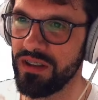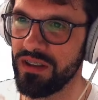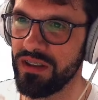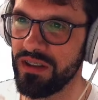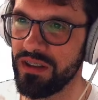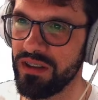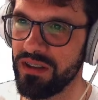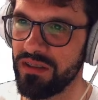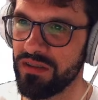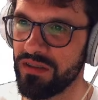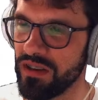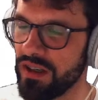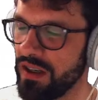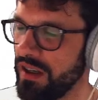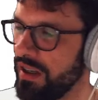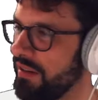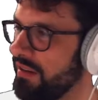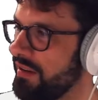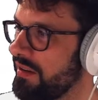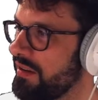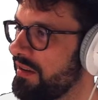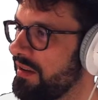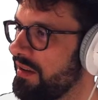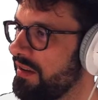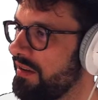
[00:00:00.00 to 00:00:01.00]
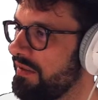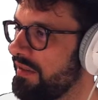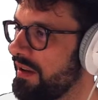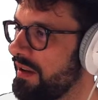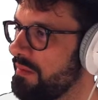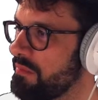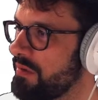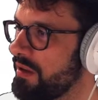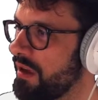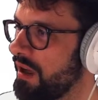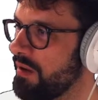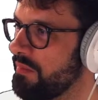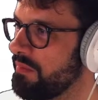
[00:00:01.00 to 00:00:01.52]
It's like at the same
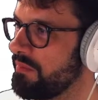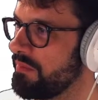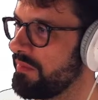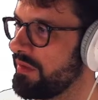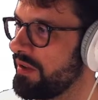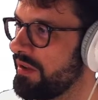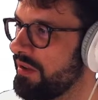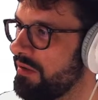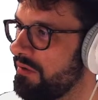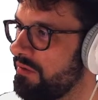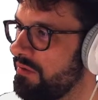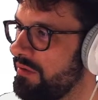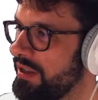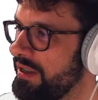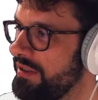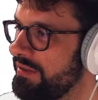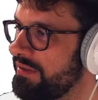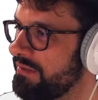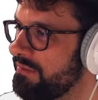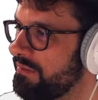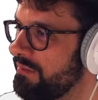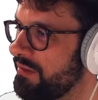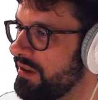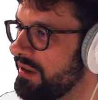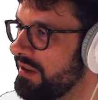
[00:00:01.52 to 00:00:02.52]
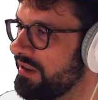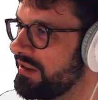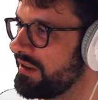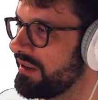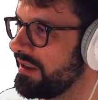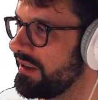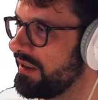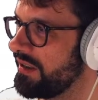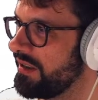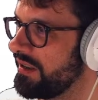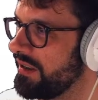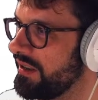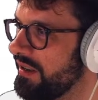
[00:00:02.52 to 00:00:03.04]
time, Reason was
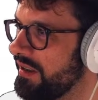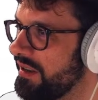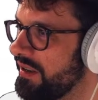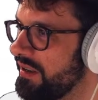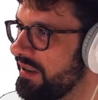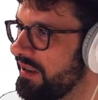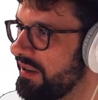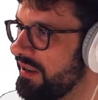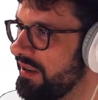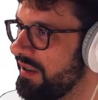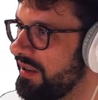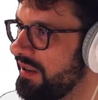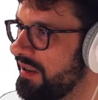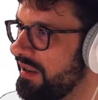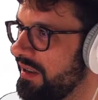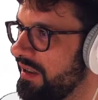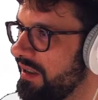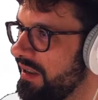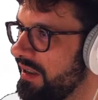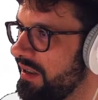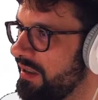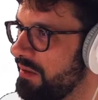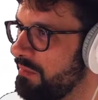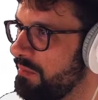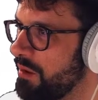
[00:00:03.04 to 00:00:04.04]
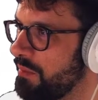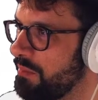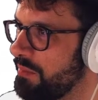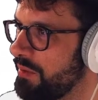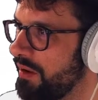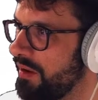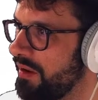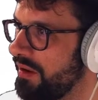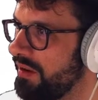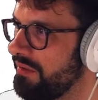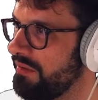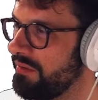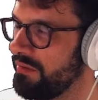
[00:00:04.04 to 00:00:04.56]

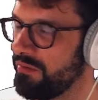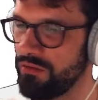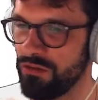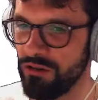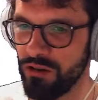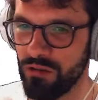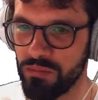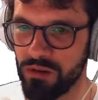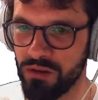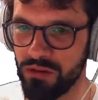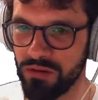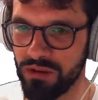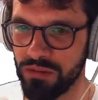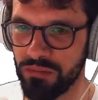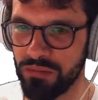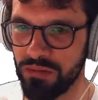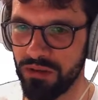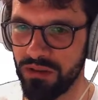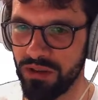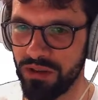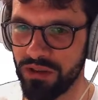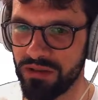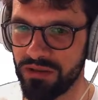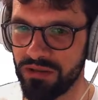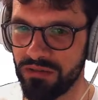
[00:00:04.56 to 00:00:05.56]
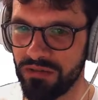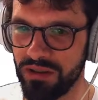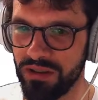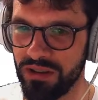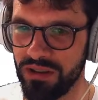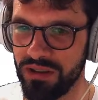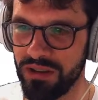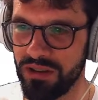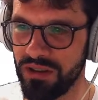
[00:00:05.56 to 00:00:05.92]
popular for music production, right?